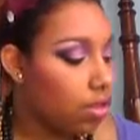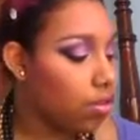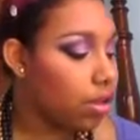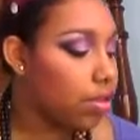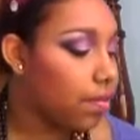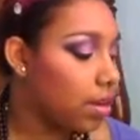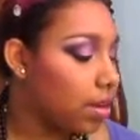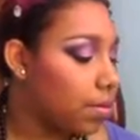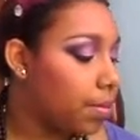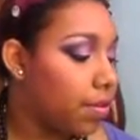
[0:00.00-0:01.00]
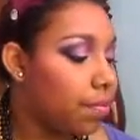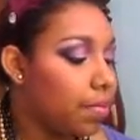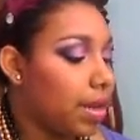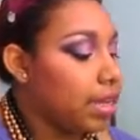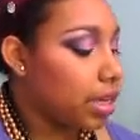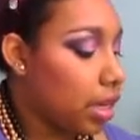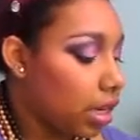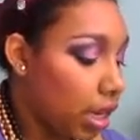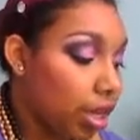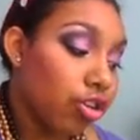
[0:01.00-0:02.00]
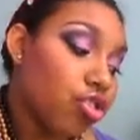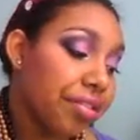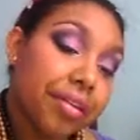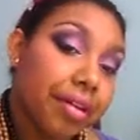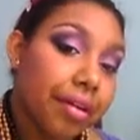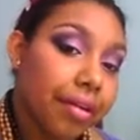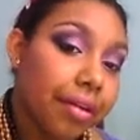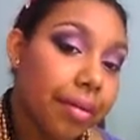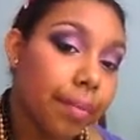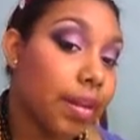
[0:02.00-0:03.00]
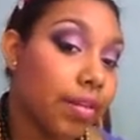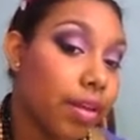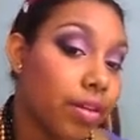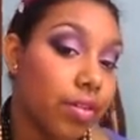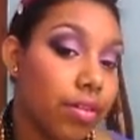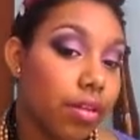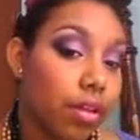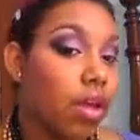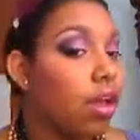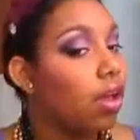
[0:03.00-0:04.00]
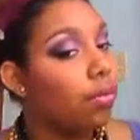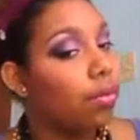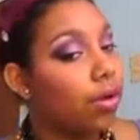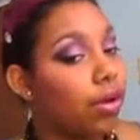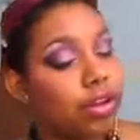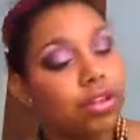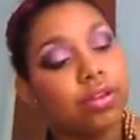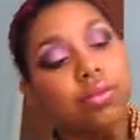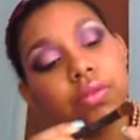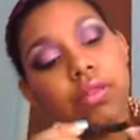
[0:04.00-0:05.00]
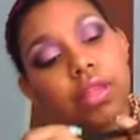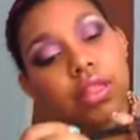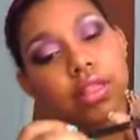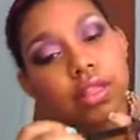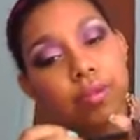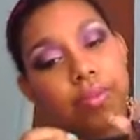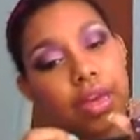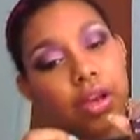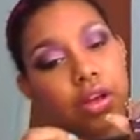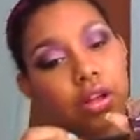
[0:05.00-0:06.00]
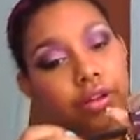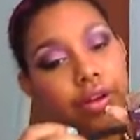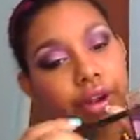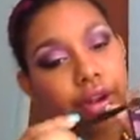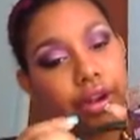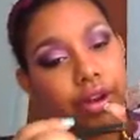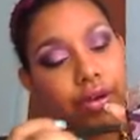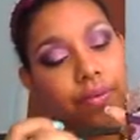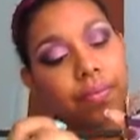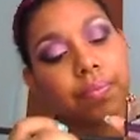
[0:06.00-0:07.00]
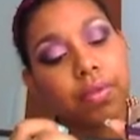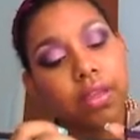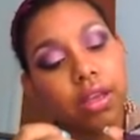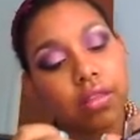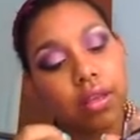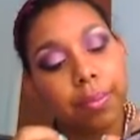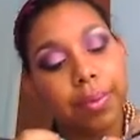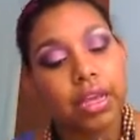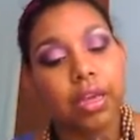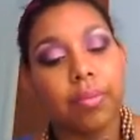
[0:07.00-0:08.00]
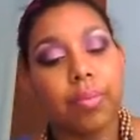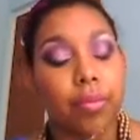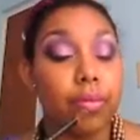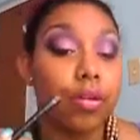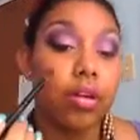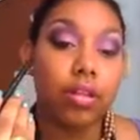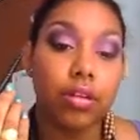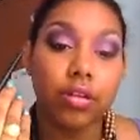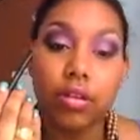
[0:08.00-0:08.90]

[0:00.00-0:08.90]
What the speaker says: Just for a little bit of blendation, we're going to use this pink color right here. It's a pinky purple color.